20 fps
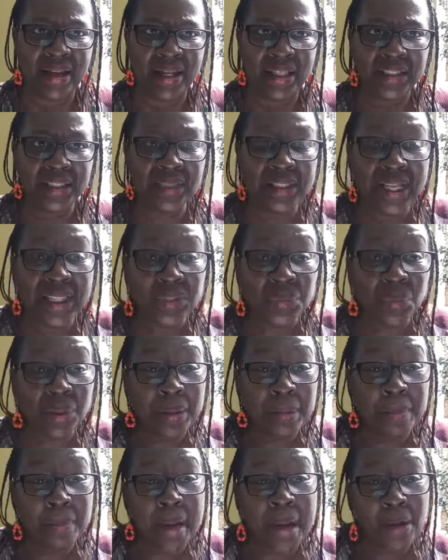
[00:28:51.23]
So that's what
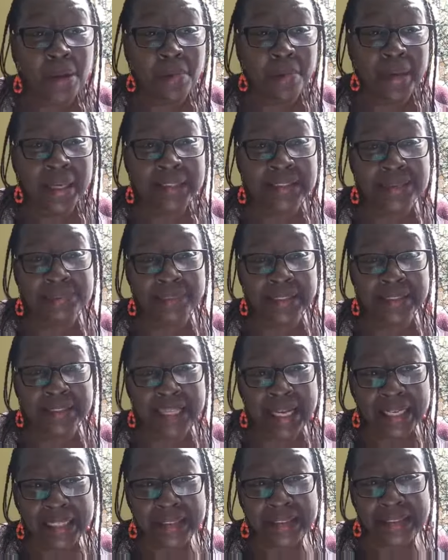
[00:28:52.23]
a biomass
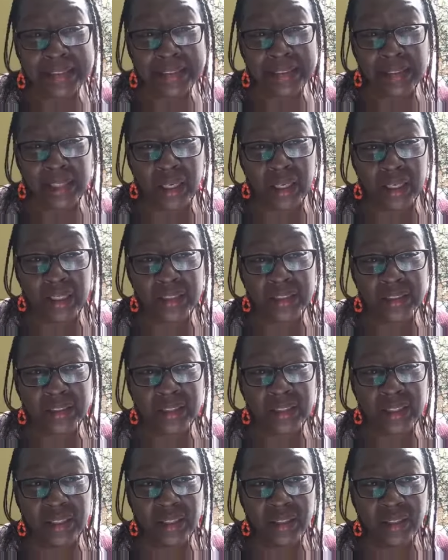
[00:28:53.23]
mentality does.
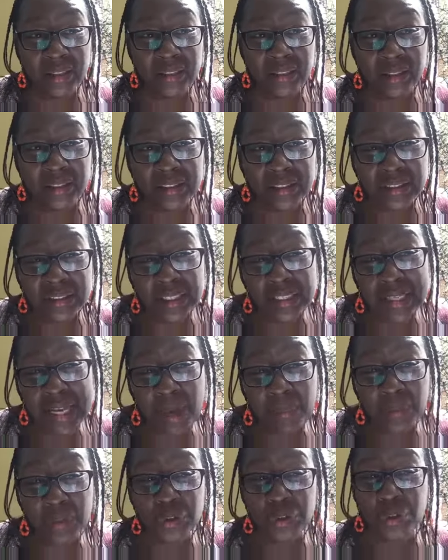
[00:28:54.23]
Doesn't
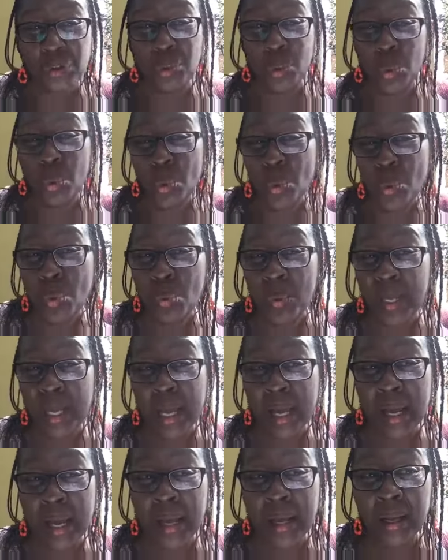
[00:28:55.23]
allow us to know who we
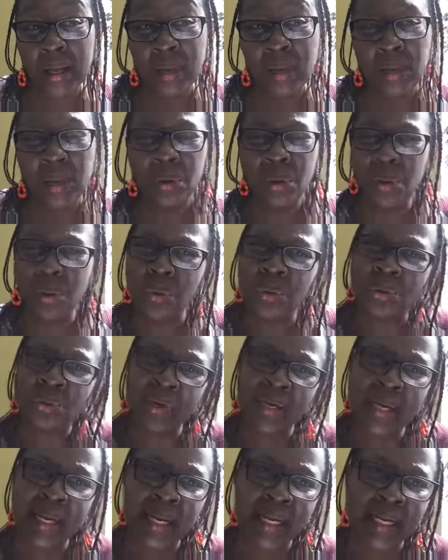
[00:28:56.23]
are, who
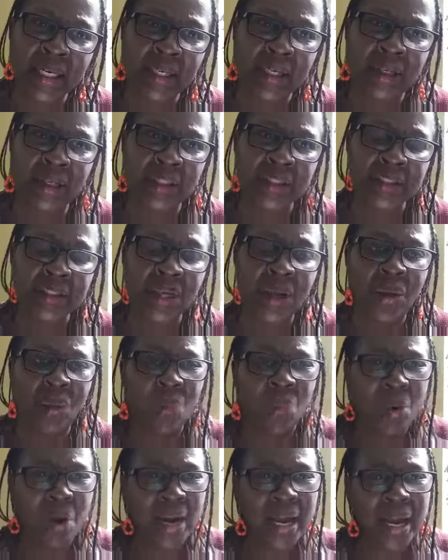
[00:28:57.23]
created us,
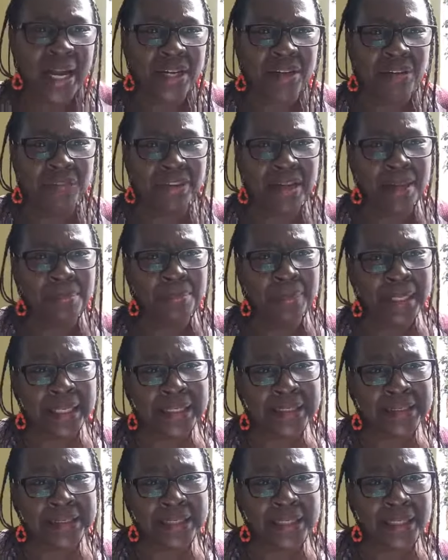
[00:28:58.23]
what kind of
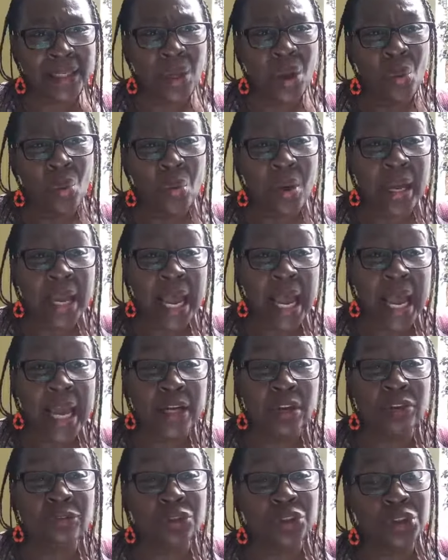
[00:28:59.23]
ability, what
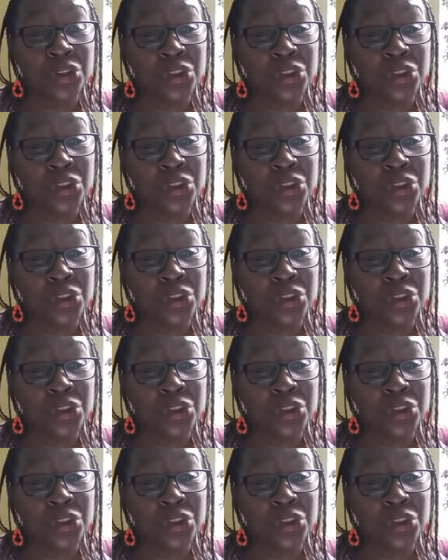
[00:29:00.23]
kind of